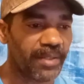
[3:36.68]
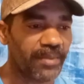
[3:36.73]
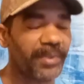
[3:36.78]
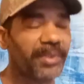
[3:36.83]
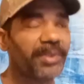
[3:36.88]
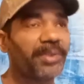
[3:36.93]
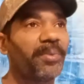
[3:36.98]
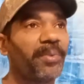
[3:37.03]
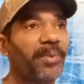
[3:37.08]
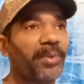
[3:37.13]

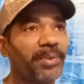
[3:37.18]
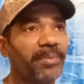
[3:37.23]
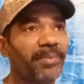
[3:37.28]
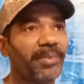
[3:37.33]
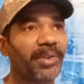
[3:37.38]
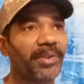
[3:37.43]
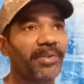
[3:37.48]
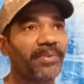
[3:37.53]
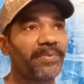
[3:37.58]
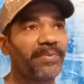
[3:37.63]
what's the word I'm
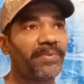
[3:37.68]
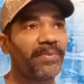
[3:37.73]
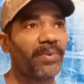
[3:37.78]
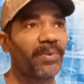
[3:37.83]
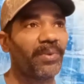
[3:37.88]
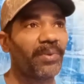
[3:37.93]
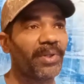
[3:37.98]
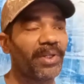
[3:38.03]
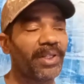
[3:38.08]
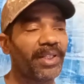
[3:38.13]
looking
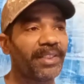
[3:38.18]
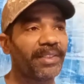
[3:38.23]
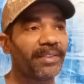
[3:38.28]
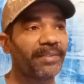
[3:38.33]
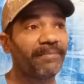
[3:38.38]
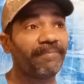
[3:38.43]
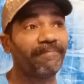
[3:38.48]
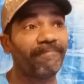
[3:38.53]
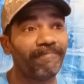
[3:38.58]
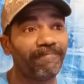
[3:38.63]
for?
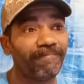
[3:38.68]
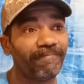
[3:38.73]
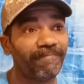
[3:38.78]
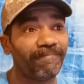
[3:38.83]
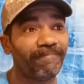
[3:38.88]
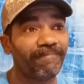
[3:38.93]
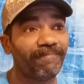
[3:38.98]
Hmm.